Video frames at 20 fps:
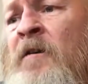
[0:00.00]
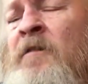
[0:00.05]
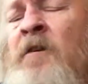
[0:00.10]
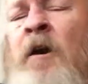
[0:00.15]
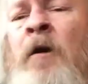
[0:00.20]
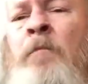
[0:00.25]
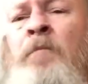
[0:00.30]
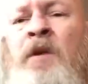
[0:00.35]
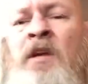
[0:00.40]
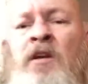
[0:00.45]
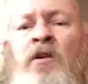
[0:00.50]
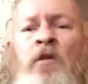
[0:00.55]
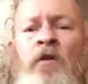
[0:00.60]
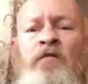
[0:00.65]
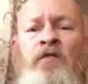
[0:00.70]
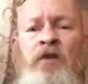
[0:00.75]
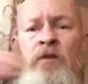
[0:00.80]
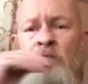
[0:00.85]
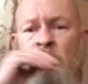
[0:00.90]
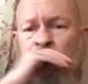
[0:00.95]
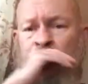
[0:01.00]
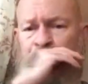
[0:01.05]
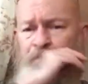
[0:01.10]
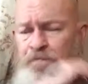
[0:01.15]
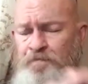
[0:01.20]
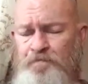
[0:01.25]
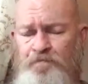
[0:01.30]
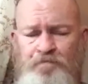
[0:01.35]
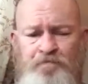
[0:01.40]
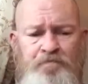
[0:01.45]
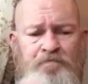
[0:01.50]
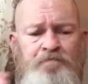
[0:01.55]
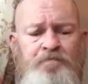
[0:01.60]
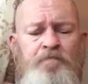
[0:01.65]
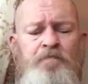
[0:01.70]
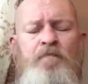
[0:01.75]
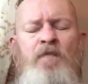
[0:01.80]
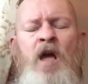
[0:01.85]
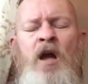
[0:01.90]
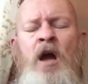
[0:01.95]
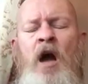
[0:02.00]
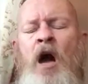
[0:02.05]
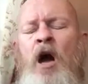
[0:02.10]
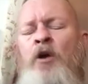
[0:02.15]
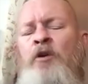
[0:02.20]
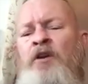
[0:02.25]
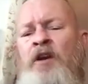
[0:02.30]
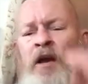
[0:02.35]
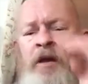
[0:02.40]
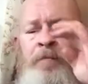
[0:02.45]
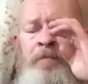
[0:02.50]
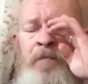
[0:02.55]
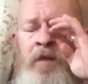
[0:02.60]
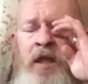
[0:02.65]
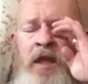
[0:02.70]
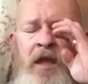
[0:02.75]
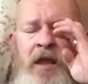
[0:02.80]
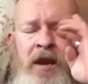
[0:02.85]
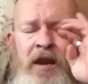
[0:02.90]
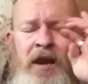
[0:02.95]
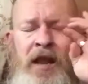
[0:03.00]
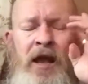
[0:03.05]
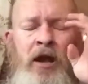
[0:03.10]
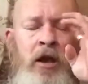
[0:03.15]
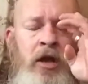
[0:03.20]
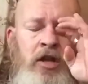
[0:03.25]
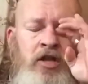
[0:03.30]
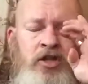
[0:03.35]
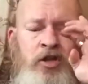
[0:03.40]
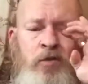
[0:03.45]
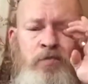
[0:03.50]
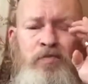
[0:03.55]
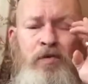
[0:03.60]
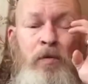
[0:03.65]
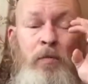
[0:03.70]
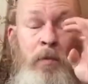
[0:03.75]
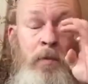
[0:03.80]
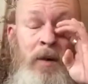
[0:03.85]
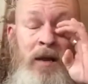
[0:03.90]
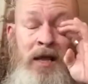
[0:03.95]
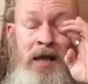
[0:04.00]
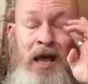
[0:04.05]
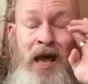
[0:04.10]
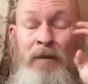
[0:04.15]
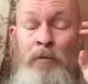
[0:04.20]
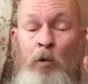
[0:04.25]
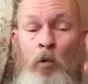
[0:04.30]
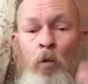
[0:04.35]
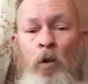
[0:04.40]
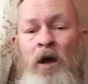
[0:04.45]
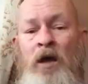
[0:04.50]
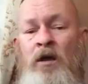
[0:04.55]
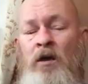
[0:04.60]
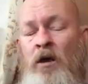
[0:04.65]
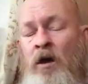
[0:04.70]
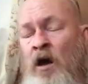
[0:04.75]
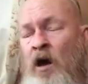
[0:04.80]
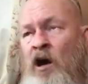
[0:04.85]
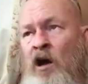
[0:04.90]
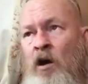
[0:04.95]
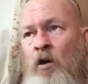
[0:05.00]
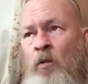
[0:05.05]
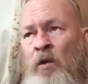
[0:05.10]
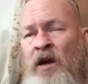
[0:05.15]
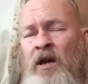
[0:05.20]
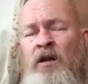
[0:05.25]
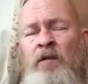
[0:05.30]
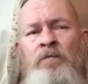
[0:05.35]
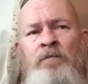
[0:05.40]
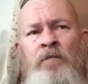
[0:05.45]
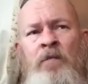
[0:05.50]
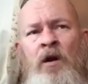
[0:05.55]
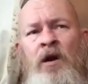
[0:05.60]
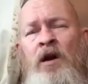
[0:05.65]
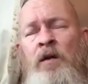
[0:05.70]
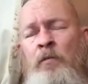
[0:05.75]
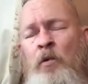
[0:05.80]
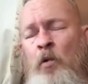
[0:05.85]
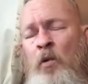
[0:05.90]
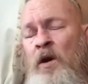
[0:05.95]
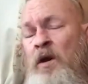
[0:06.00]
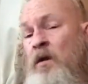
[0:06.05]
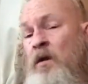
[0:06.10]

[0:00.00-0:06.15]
Can't beat coffee. Okay. Now, as you probably are aware, I'm